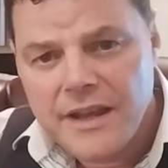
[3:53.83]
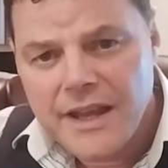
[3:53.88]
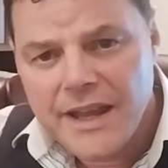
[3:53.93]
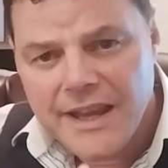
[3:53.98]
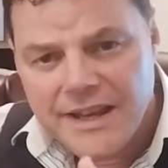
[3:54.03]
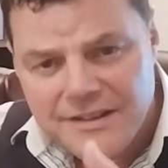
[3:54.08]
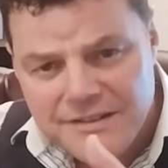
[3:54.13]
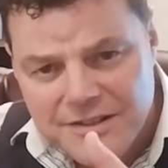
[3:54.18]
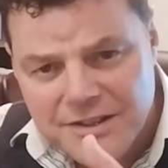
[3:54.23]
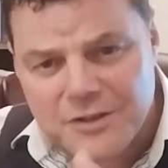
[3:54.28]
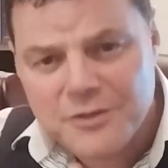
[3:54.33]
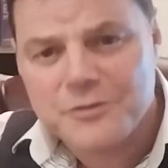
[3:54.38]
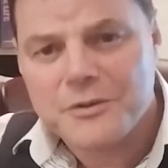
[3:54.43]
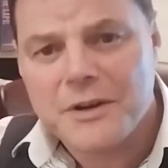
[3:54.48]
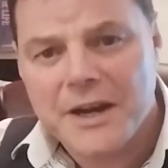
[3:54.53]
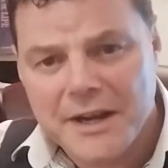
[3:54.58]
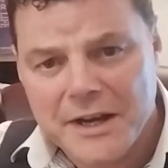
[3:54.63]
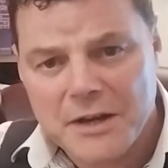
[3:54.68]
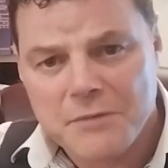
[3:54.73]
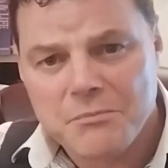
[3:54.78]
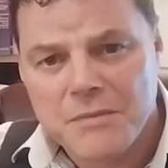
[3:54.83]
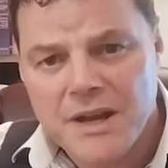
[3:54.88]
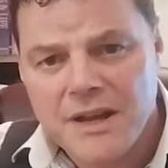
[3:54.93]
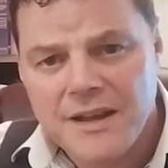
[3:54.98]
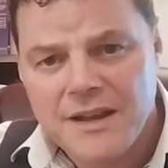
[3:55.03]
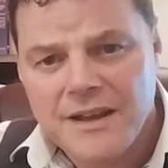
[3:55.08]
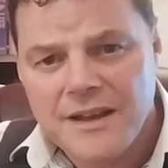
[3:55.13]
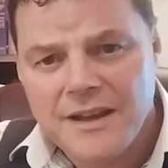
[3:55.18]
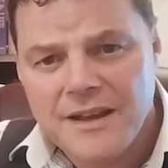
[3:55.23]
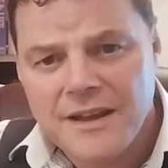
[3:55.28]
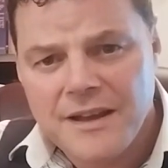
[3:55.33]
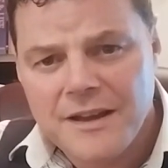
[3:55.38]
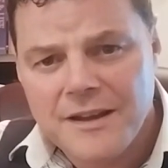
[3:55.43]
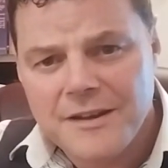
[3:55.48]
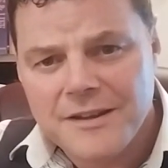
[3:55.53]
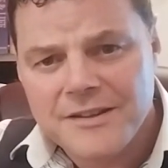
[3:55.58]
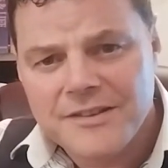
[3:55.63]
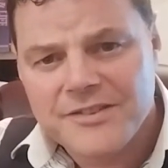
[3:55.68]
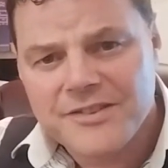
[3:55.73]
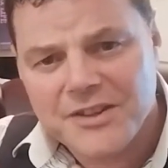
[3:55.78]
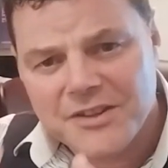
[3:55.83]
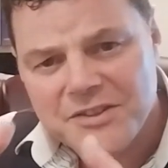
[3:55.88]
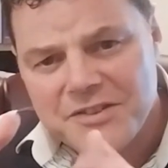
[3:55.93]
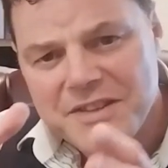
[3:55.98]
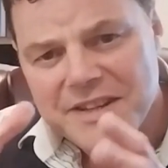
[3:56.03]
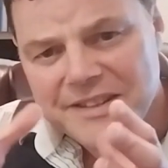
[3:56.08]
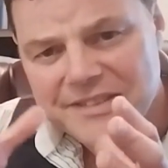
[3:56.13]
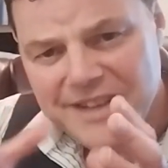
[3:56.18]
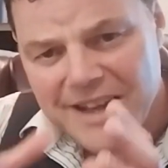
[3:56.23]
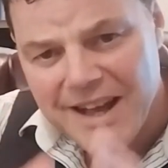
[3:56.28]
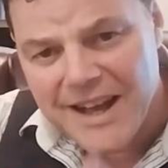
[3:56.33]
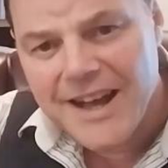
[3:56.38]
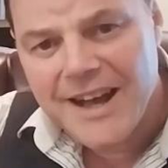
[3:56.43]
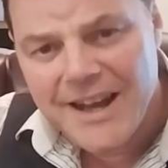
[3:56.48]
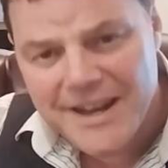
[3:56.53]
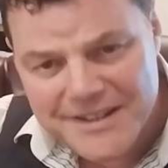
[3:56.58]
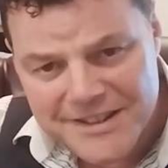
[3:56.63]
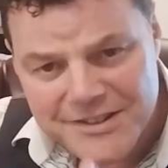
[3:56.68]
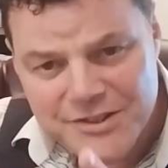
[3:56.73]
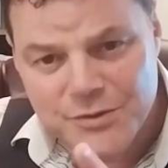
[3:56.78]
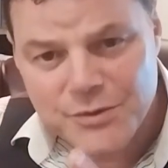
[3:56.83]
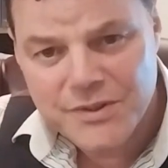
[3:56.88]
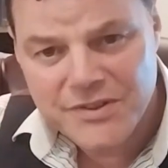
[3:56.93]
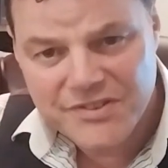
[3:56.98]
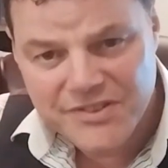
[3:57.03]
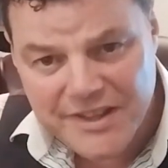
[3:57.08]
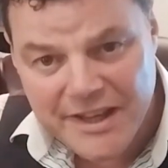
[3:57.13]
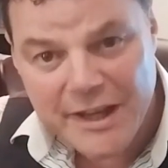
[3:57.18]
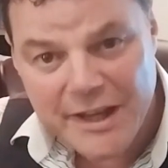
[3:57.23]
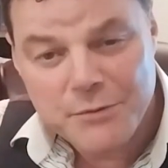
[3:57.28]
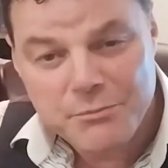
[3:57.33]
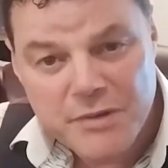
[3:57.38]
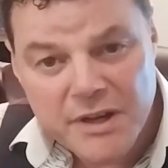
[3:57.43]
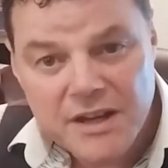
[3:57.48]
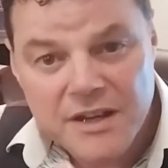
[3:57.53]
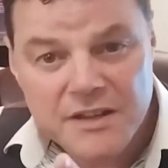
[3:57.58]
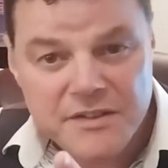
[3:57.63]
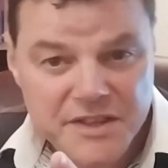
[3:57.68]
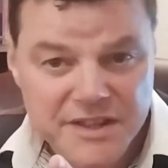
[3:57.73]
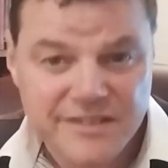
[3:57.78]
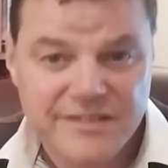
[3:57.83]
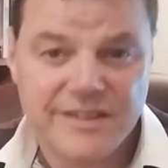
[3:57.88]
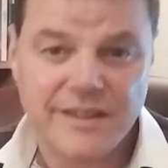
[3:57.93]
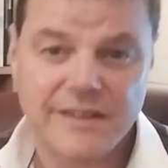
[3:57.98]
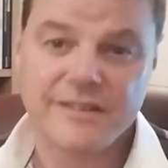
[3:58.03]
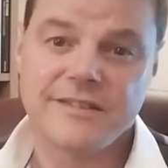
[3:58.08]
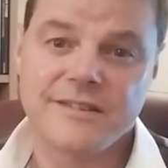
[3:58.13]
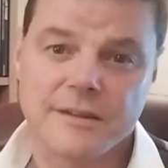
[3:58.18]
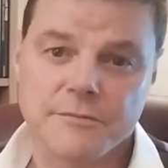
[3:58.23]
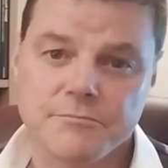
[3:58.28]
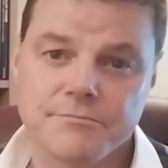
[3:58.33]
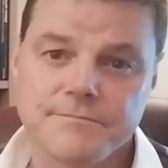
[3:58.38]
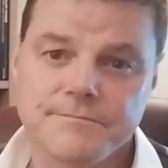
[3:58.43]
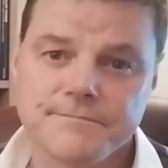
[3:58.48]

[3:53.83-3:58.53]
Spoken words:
into crime, such that it's harder to escape the system.